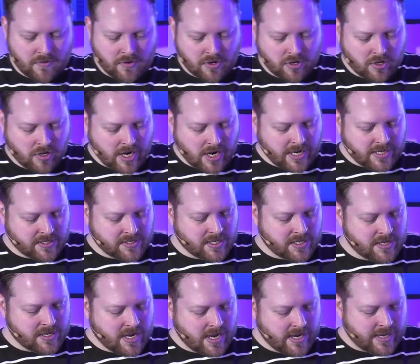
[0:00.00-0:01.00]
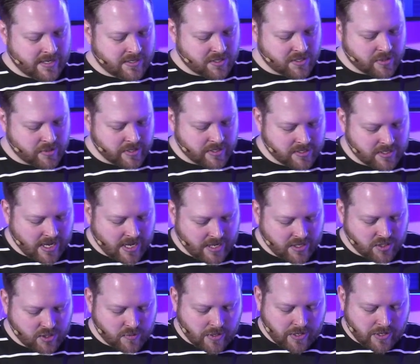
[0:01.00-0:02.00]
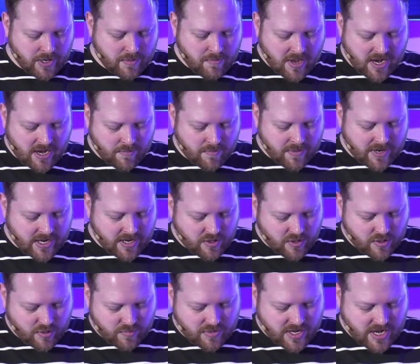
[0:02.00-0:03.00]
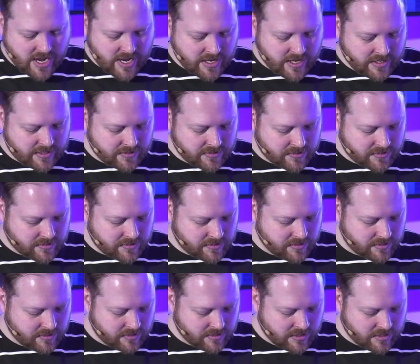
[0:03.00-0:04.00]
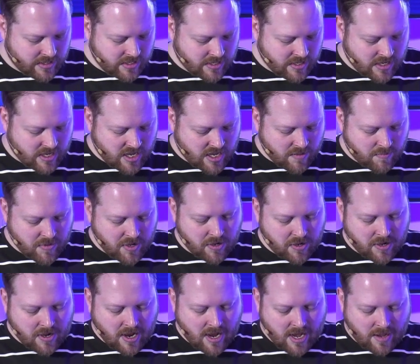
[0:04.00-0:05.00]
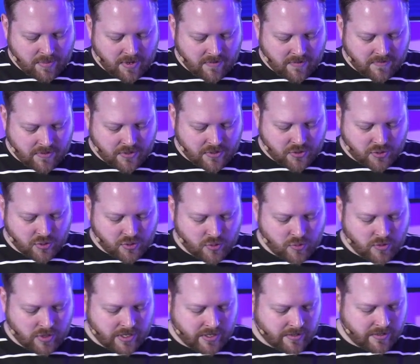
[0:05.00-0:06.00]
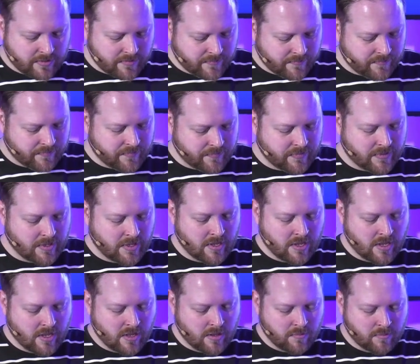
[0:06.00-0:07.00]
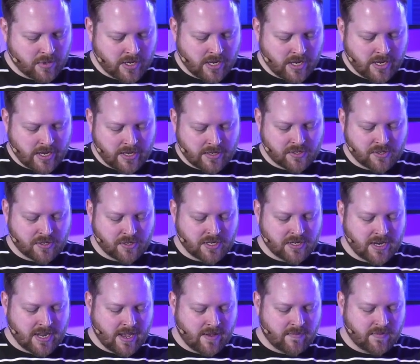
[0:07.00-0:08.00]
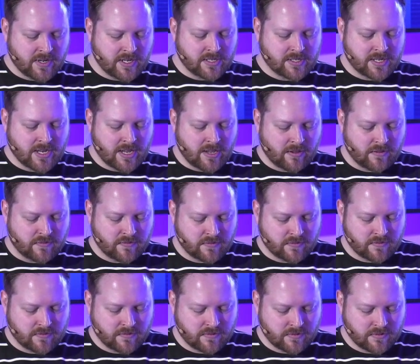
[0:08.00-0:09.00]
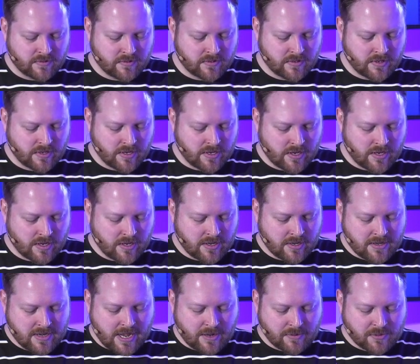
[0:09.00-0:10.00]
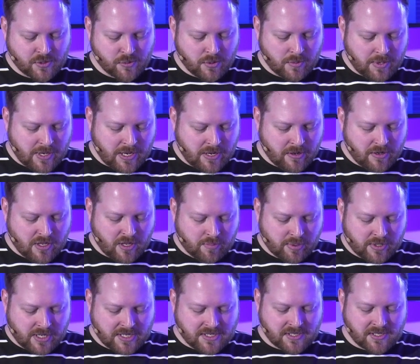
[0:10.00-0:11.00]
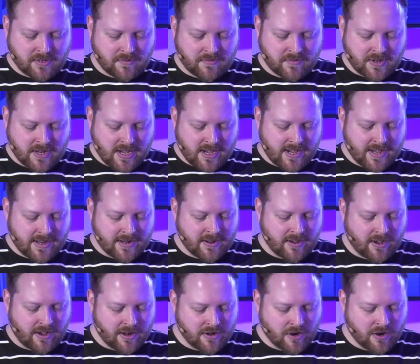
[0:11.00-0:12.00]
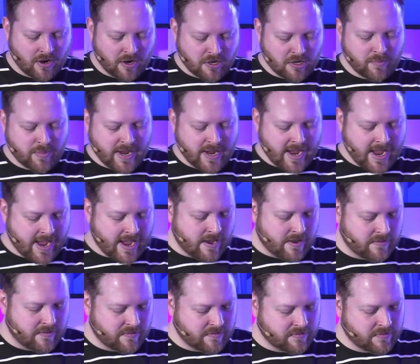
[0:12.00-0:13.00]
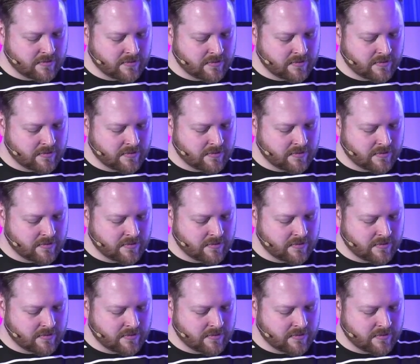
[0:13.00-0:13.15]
For Christ did not enter a sanctuary made by human hands, a mere copy of the true one, but he entered into heaven itself, now to appear in the presence of God on our behalf.